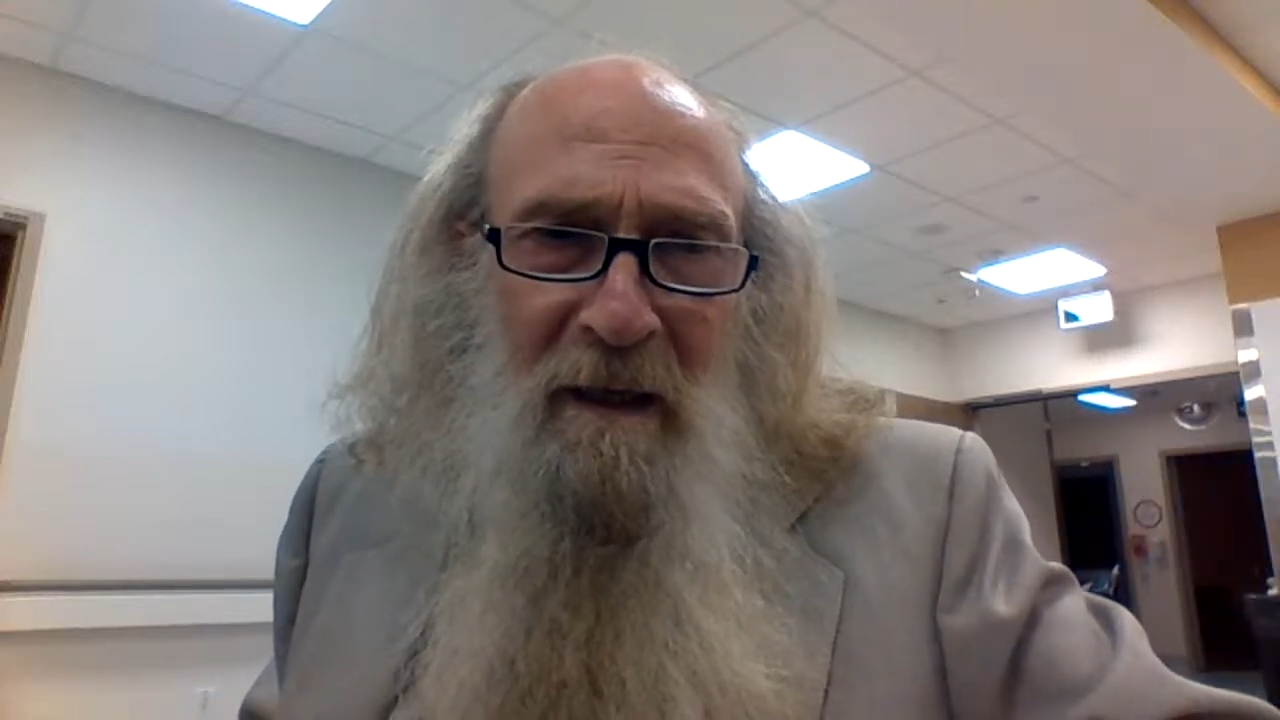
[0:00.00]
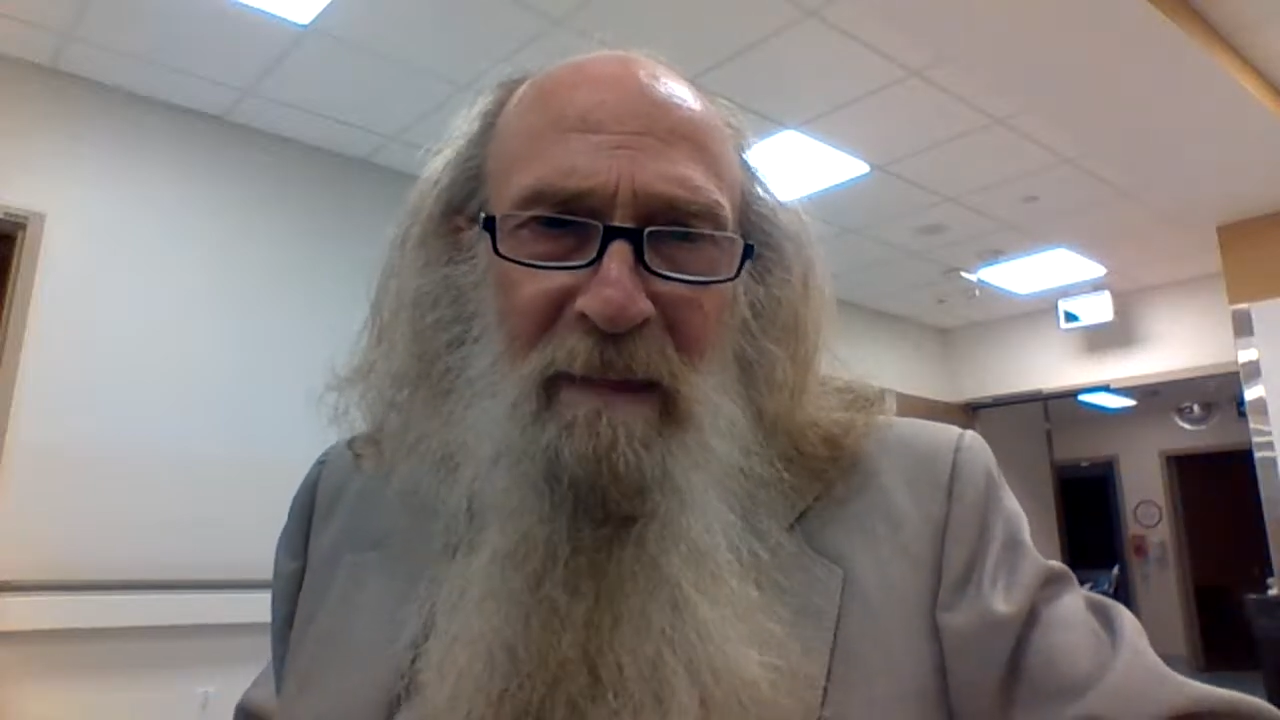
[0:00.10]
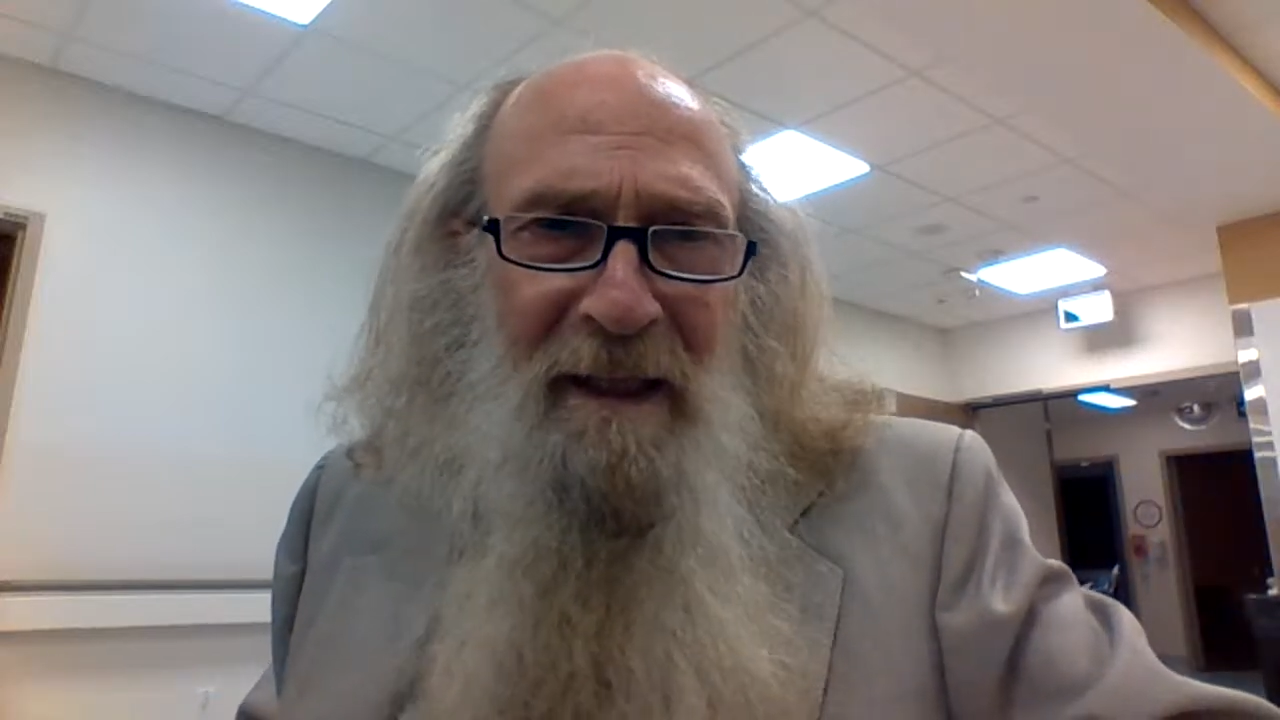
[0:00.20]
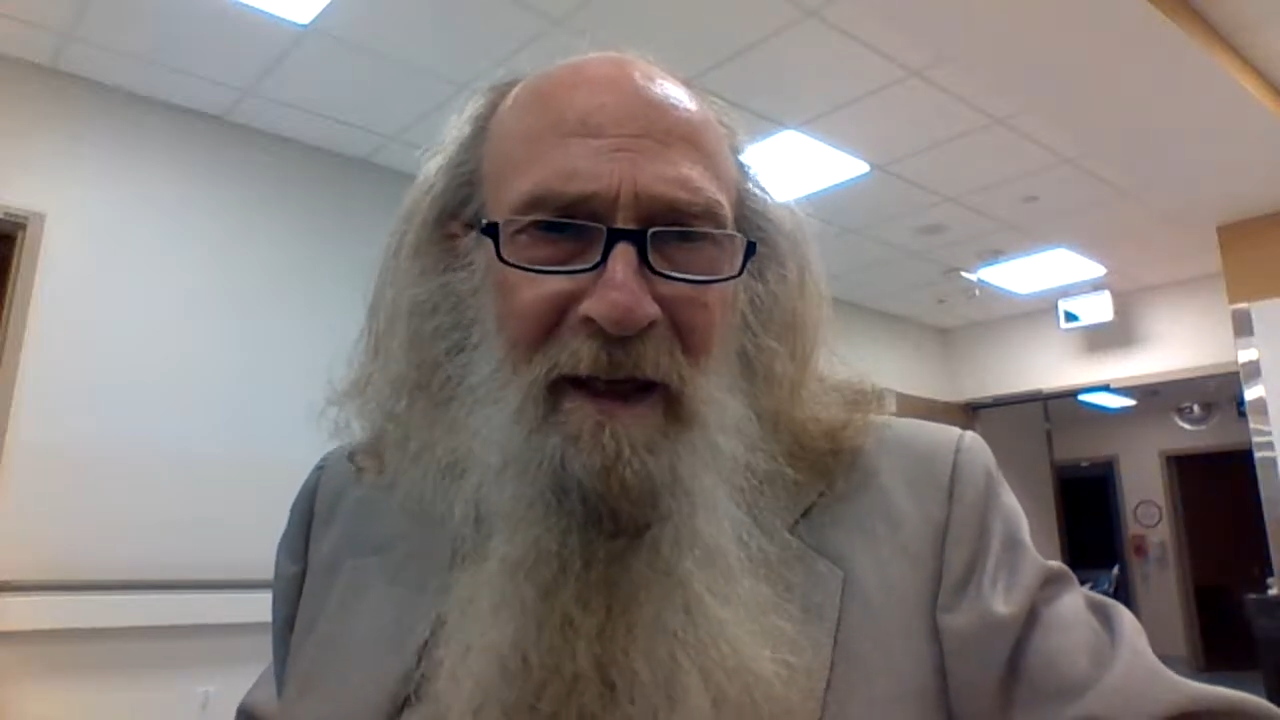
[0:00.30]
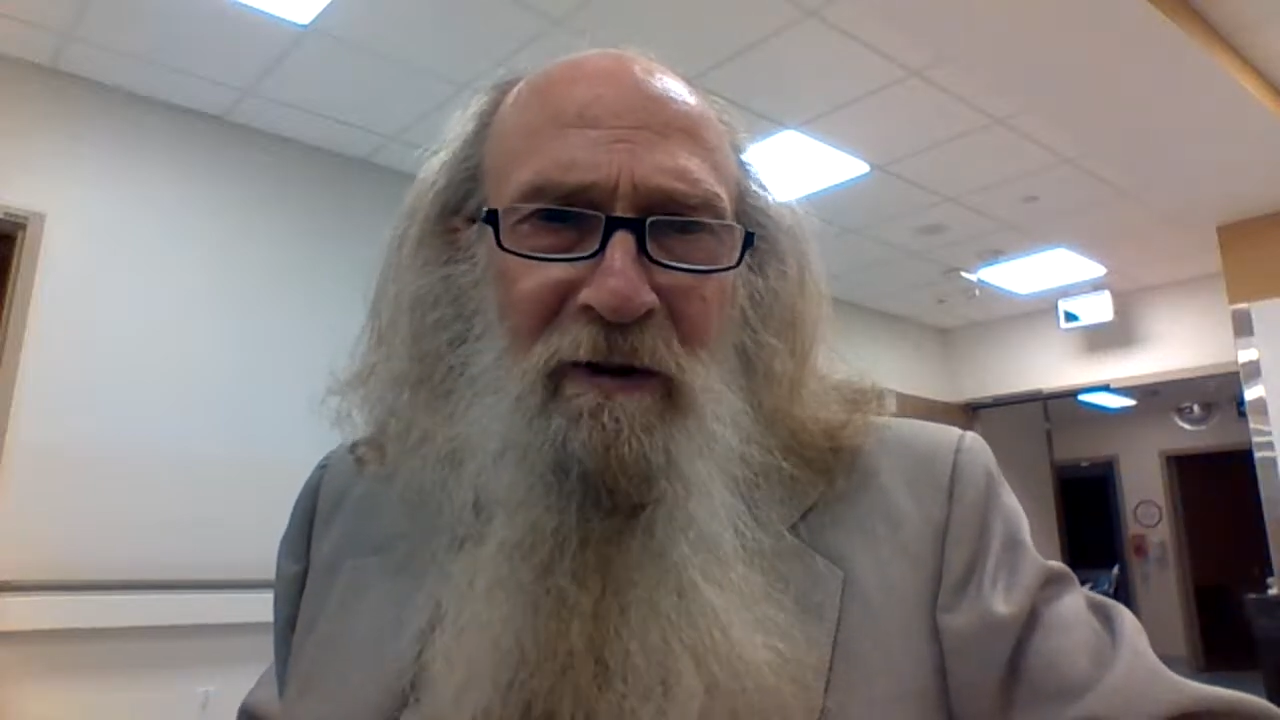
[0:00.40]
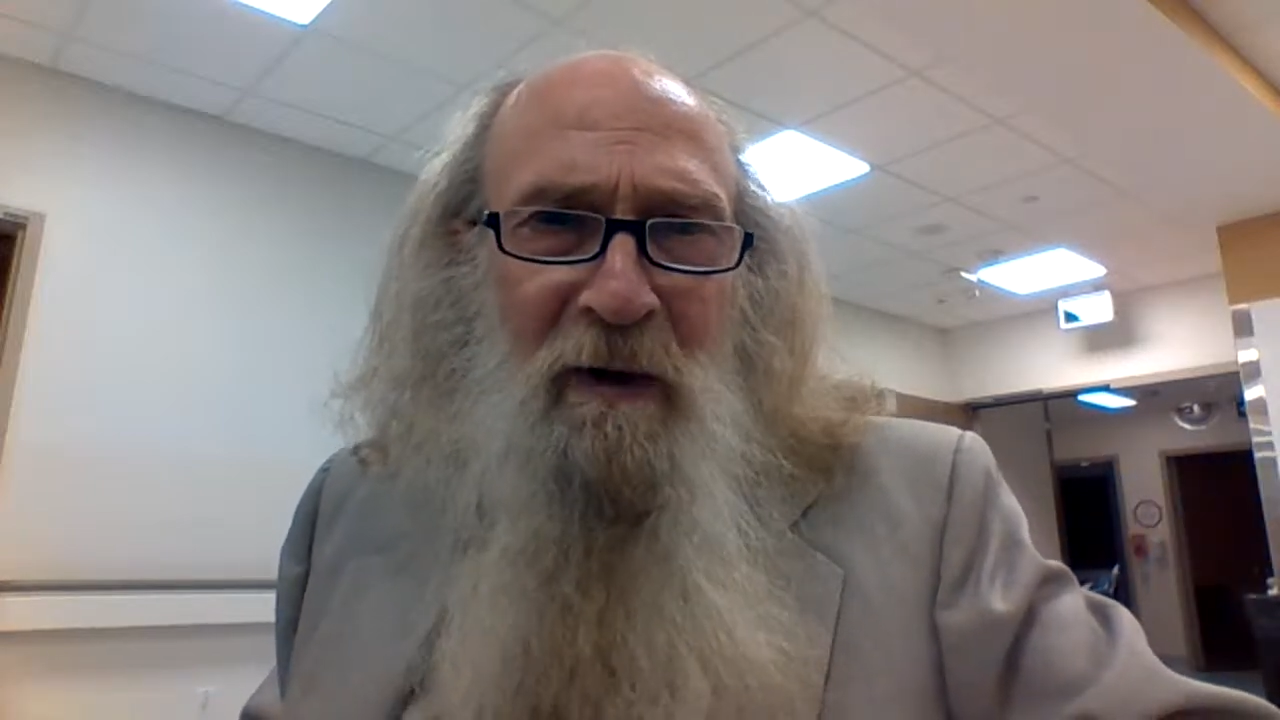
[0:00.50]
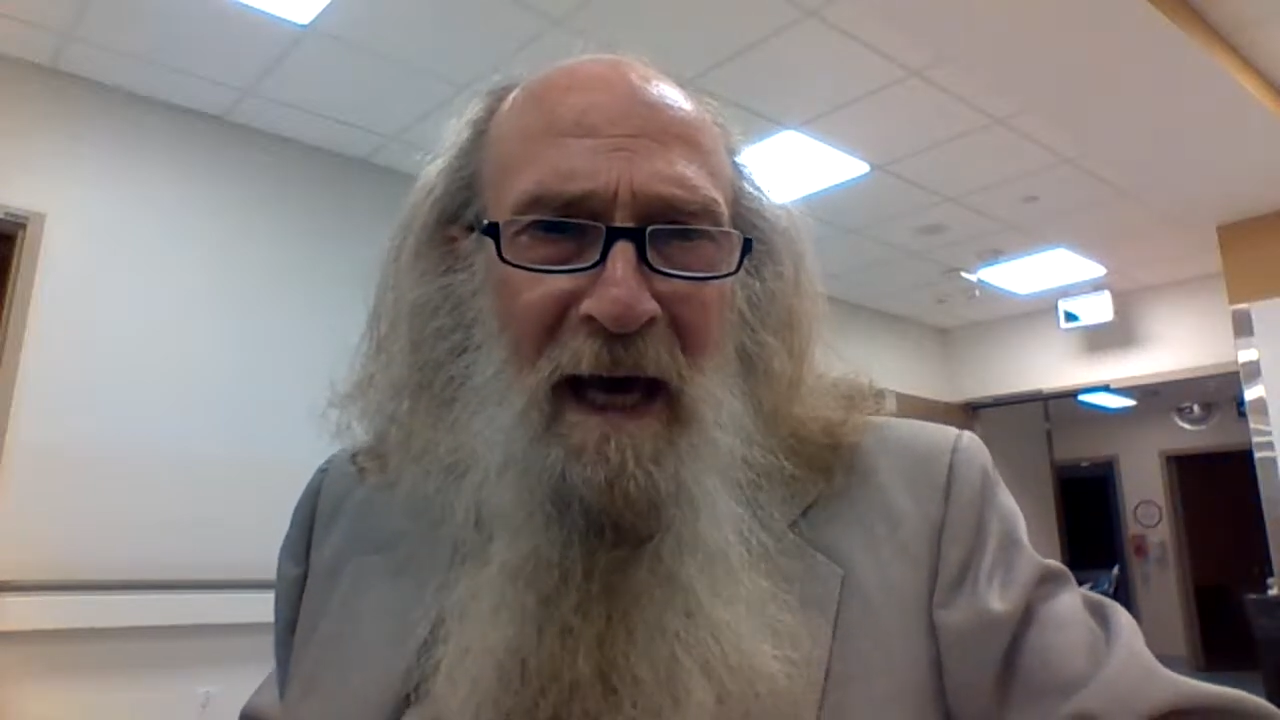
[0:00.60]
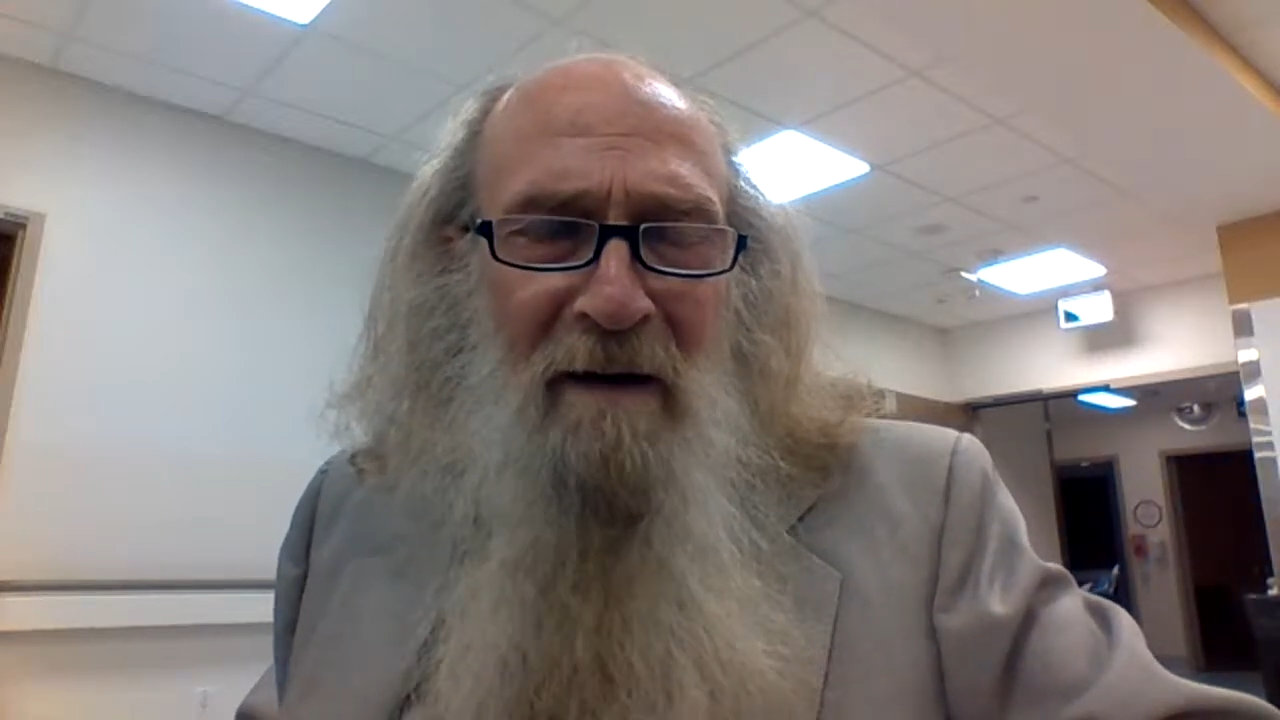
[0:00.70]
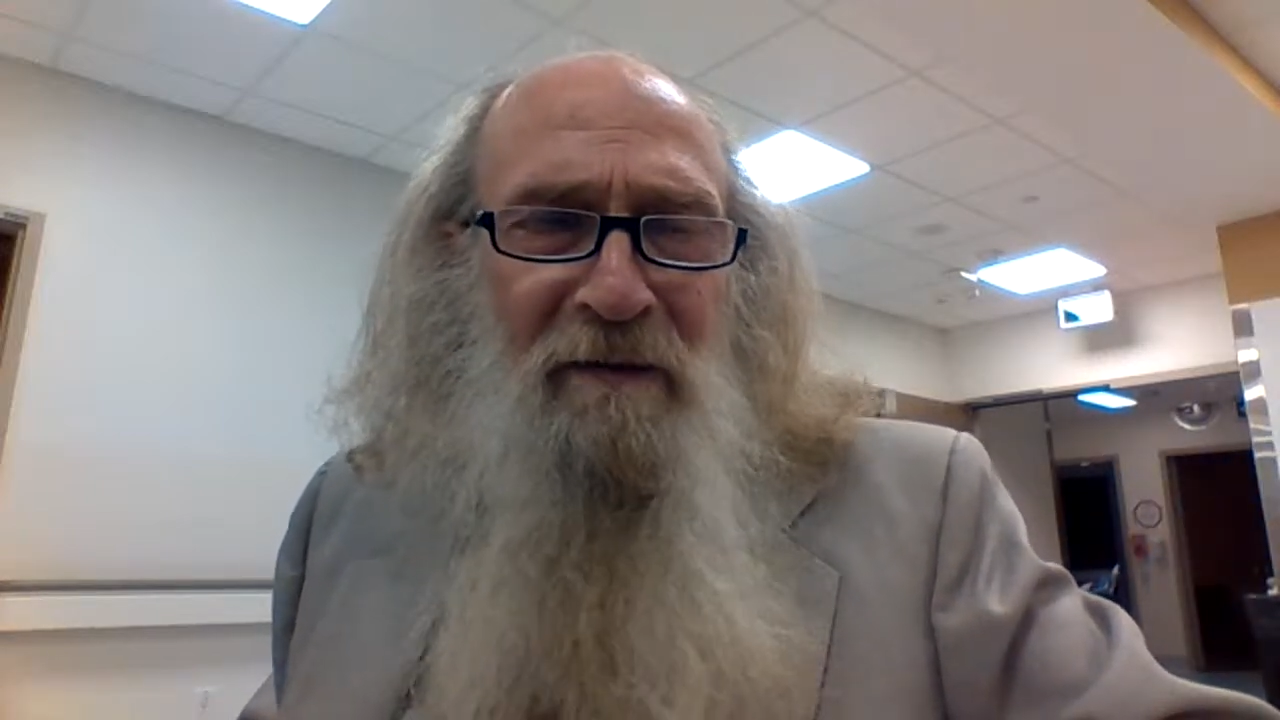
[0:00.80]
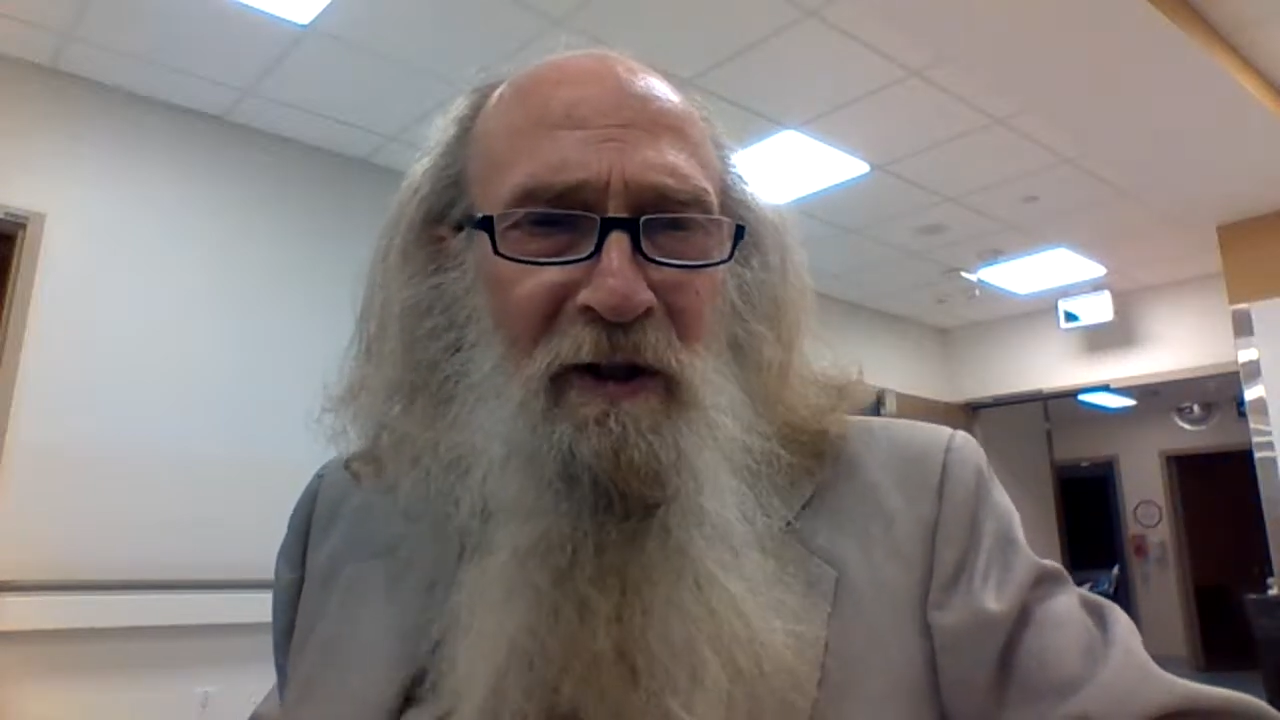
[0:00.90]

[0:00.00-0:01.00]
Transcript: but they don't have